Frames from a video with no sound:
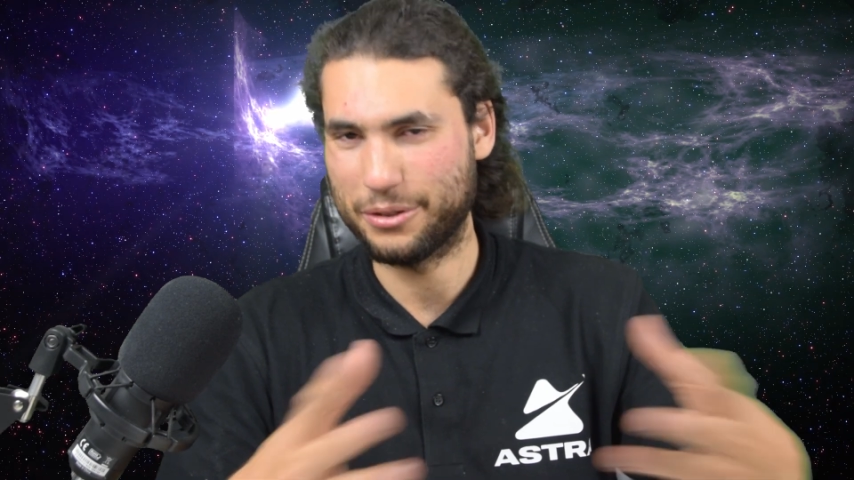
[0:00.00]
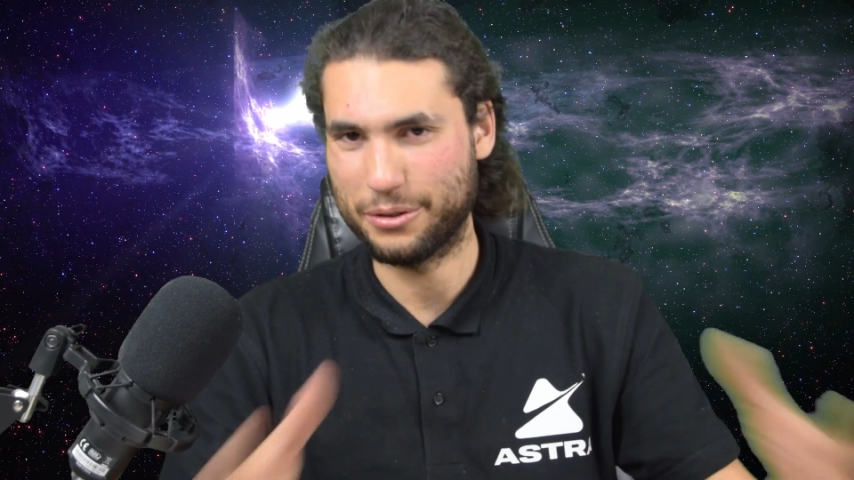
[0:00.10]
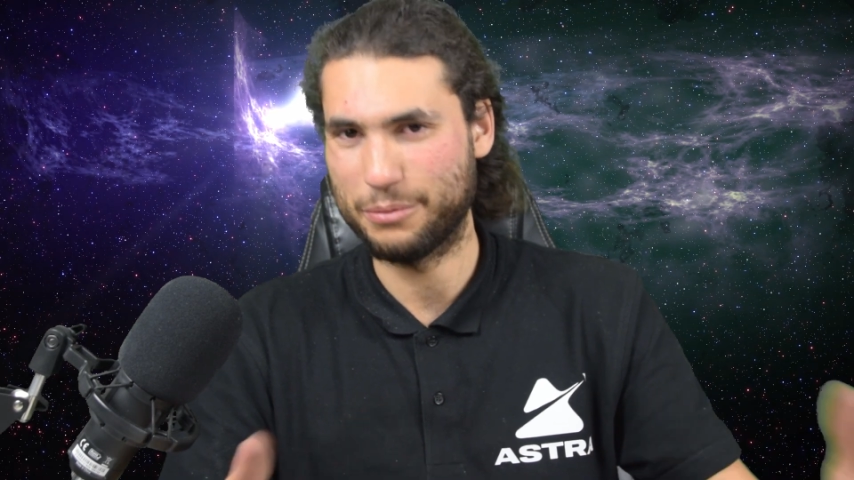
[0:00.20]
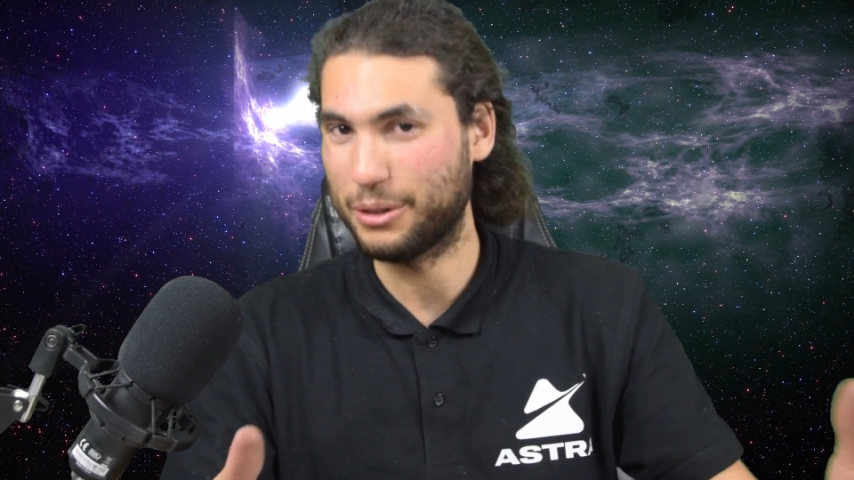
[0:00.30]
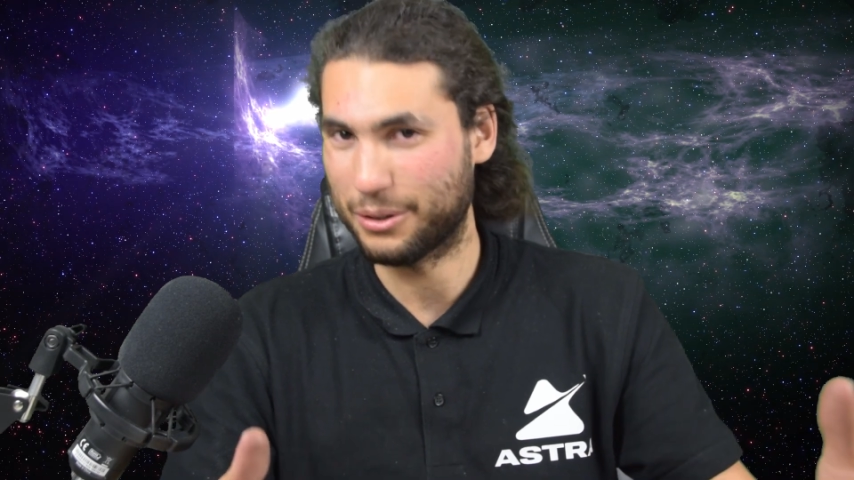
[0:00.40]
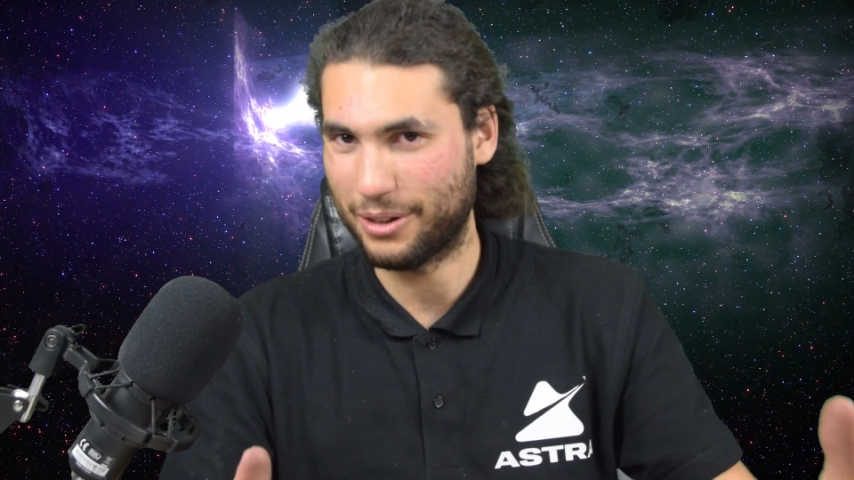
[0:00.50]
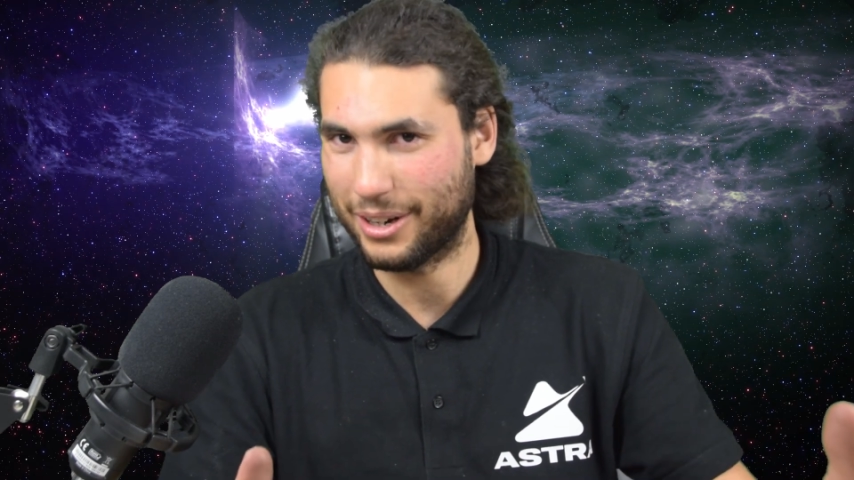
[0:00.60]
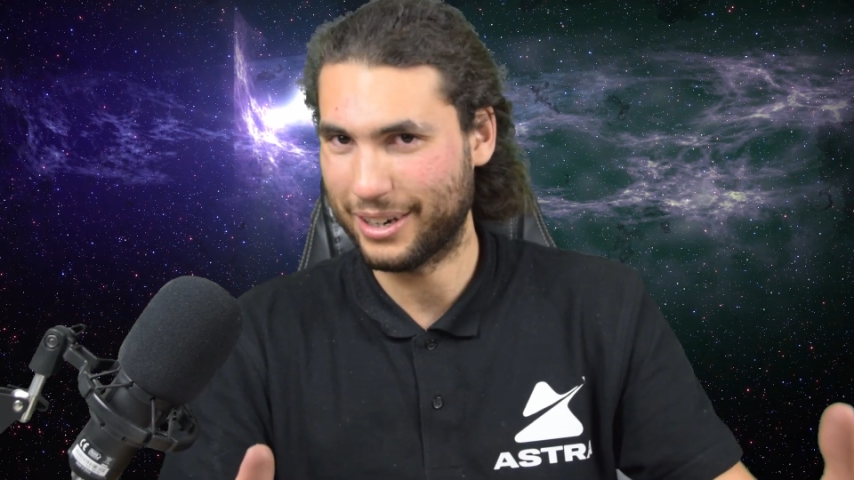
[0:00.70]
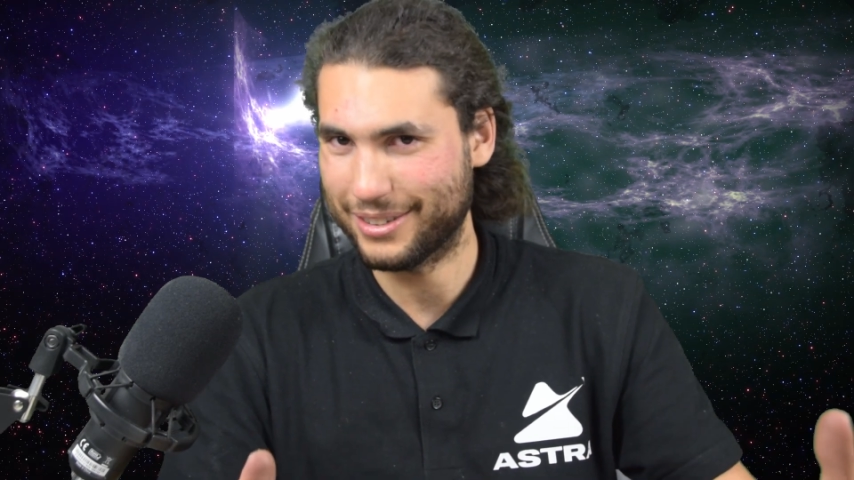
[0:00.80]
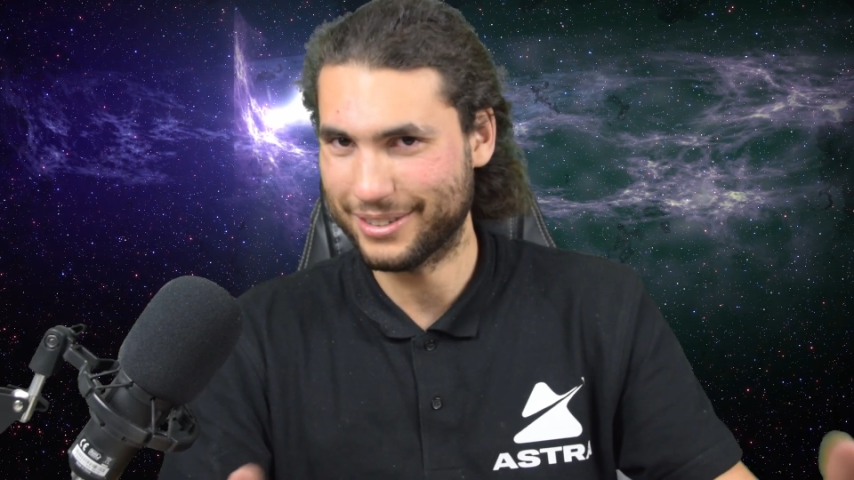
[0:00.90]
to build a
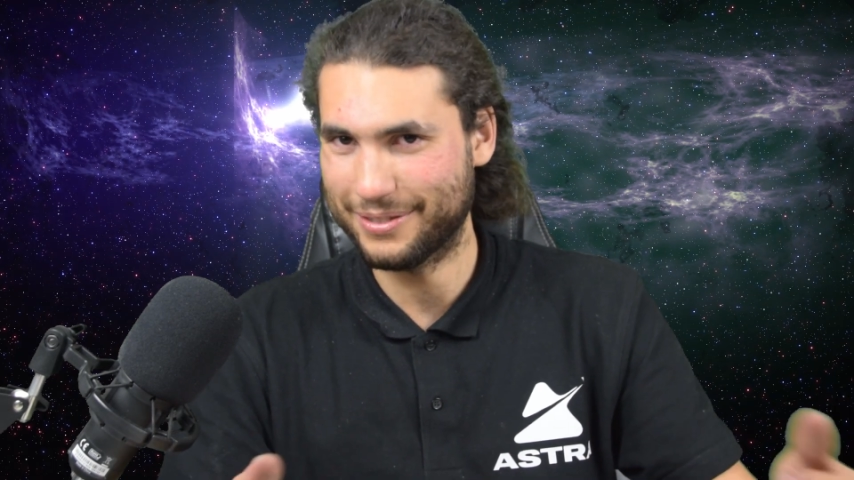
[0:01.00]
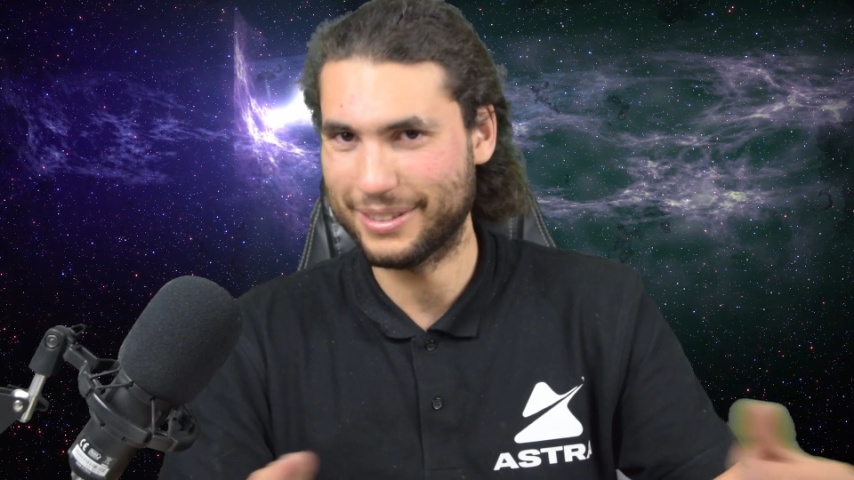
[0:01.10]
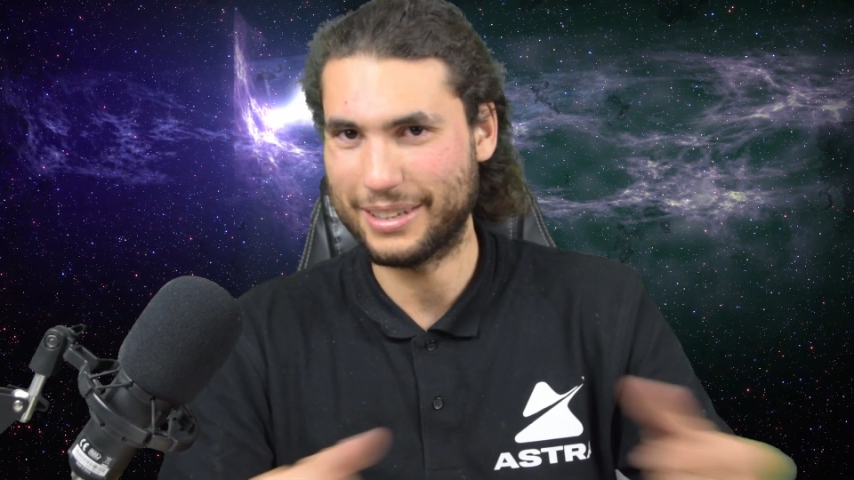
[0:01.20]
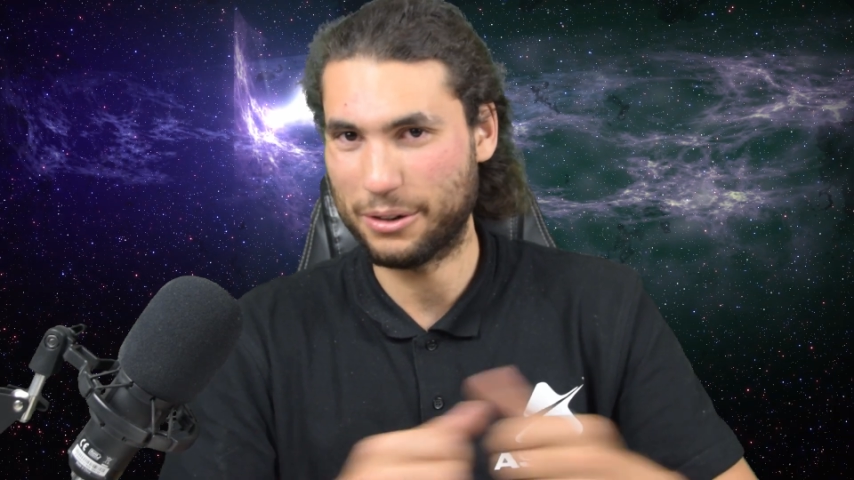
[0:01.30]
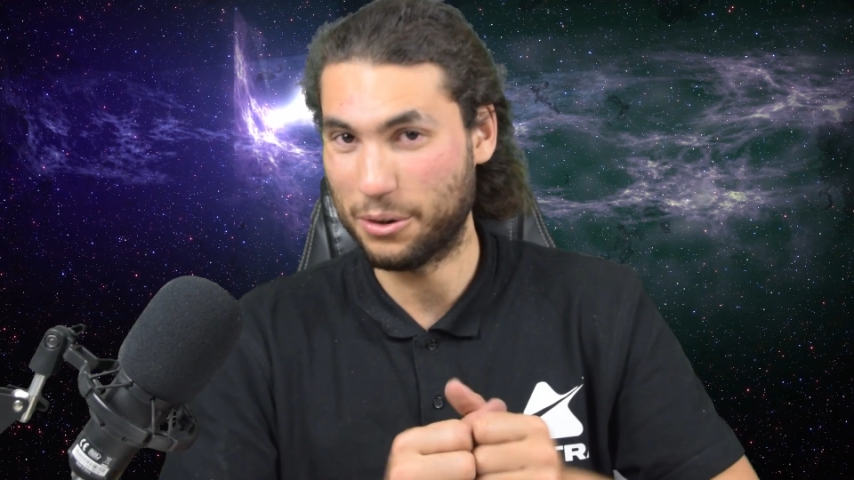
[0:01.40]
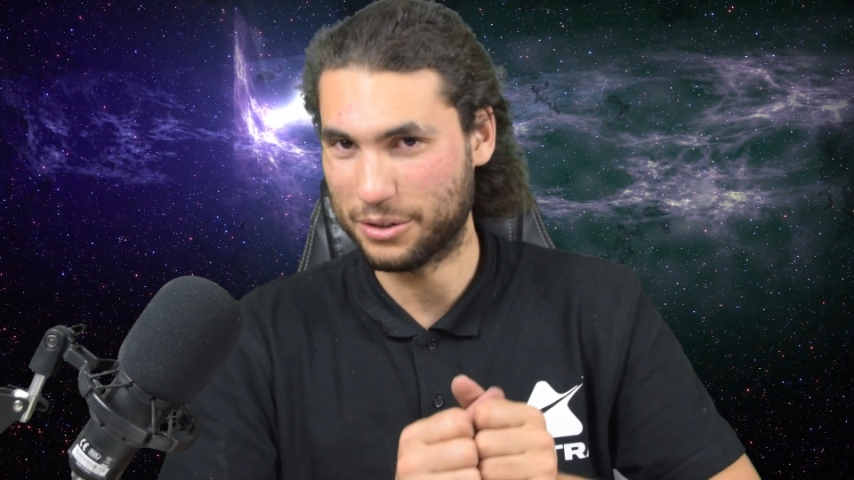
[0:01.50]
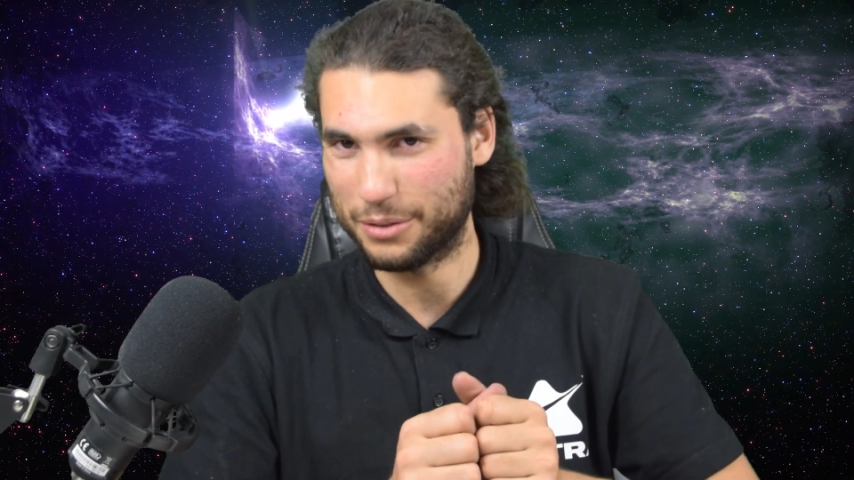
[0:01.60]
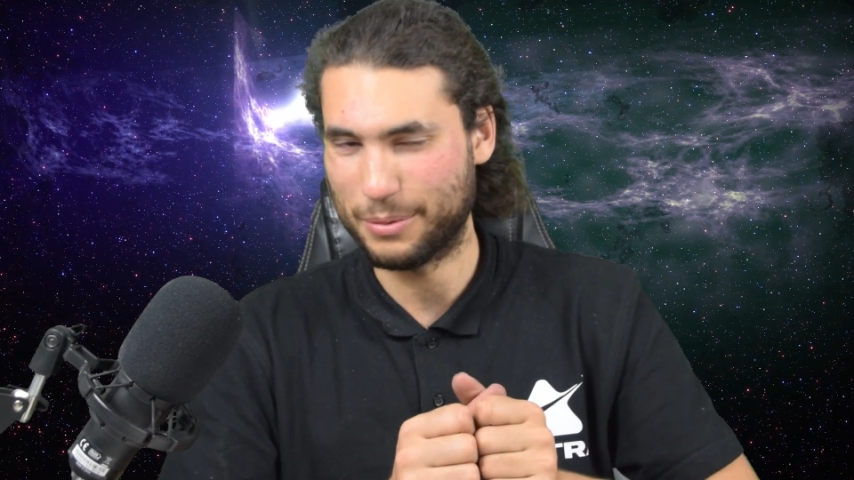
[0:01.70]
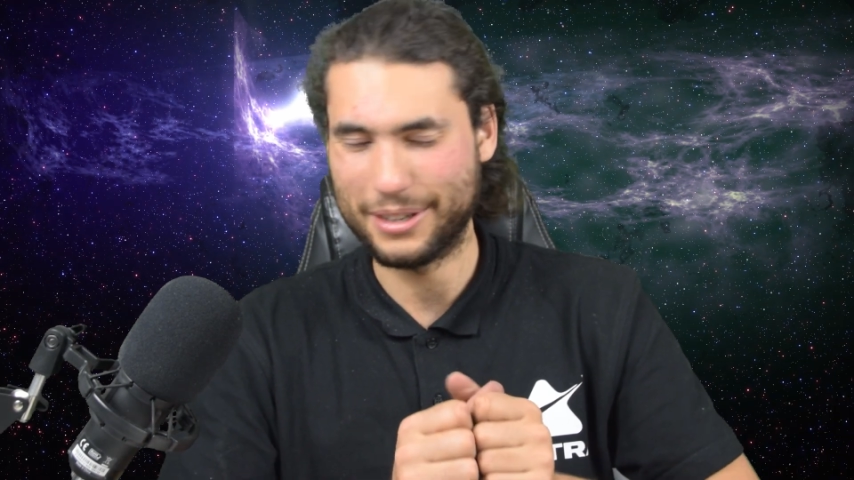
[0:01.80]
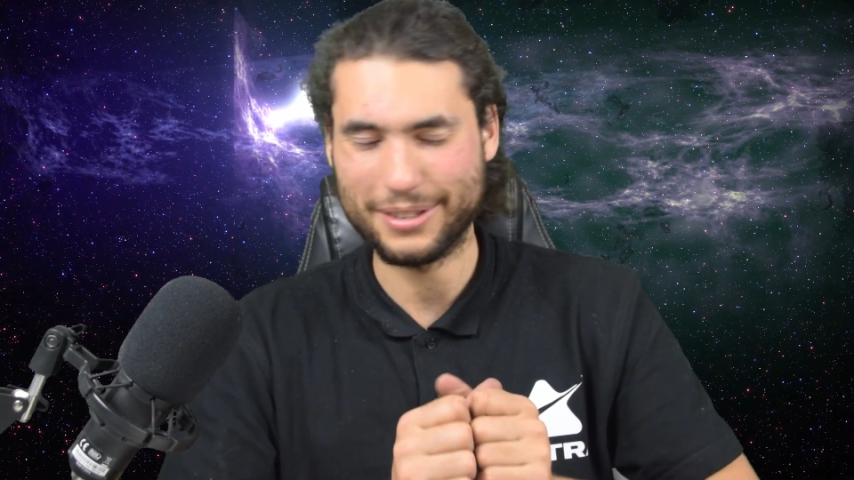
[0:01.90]
rocket that goes to
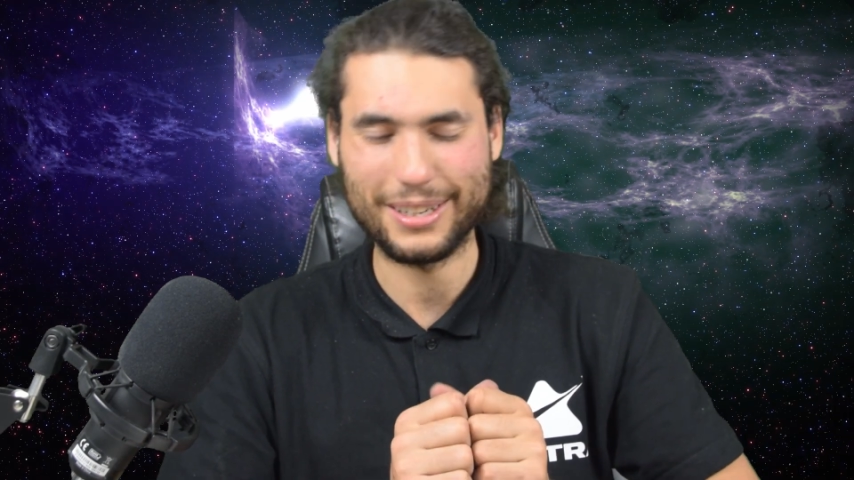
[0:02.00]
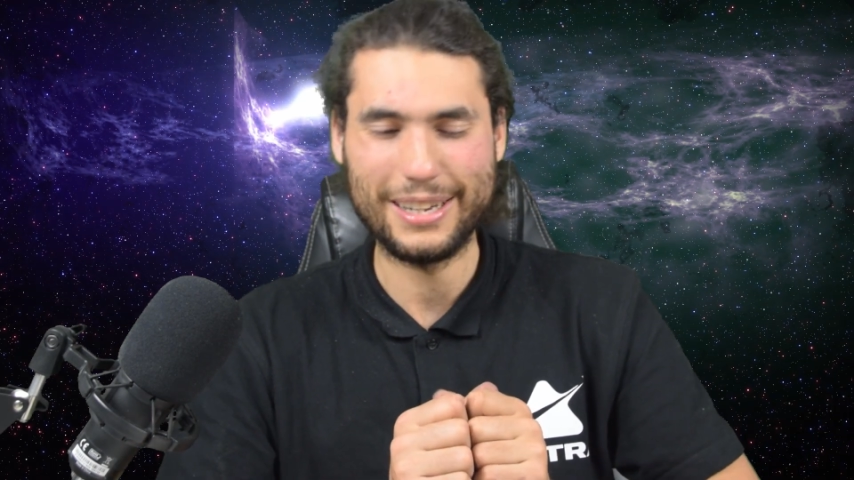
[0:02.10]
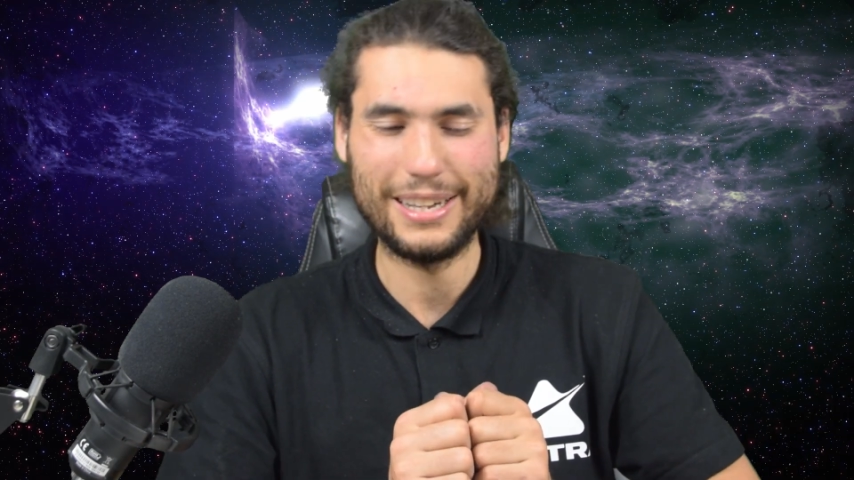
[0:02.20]
space.